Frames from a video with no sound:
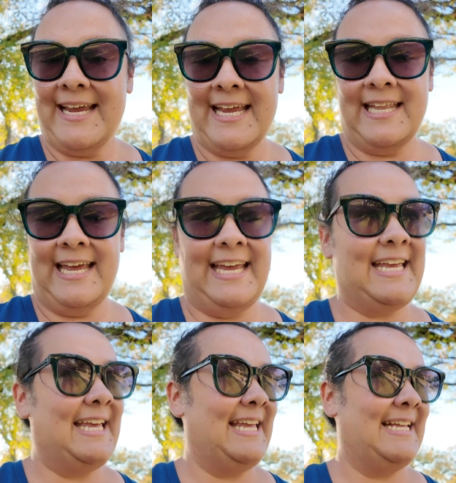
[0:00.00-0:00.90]
I can like
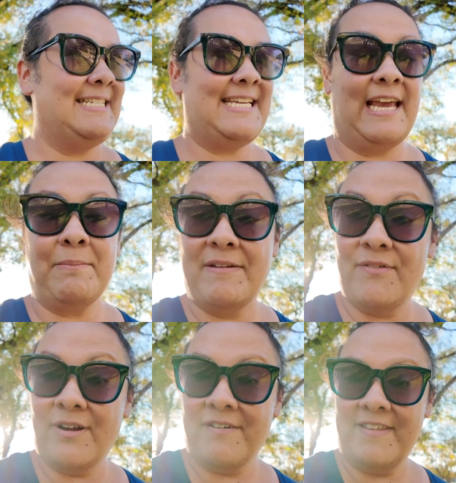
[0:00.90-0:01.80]
take my
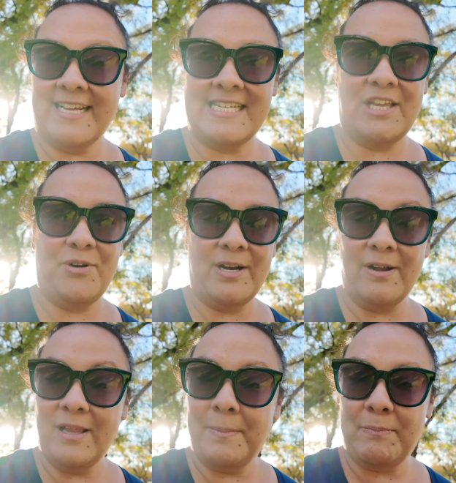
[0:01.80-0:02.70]
foot off the accelerator
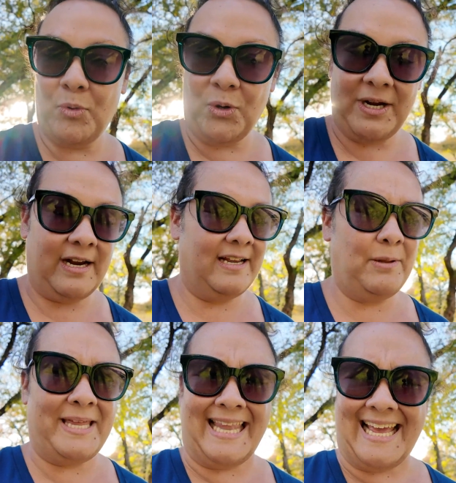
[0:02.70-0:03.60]
a little bit more or a little
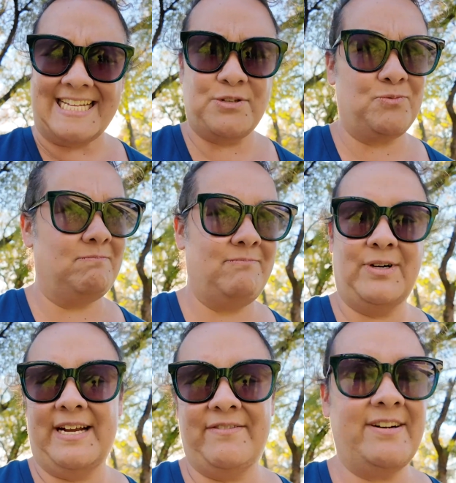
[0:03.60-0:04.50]
bit less,
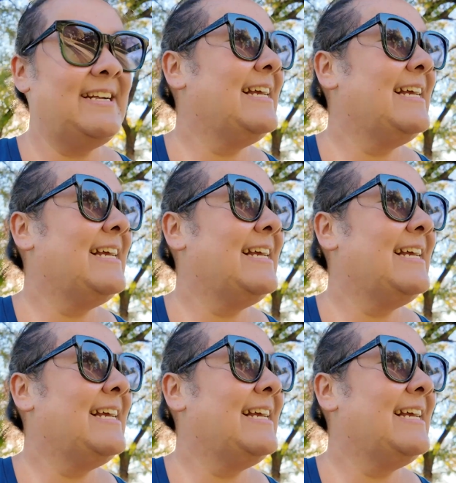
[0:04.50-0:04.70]
whatever.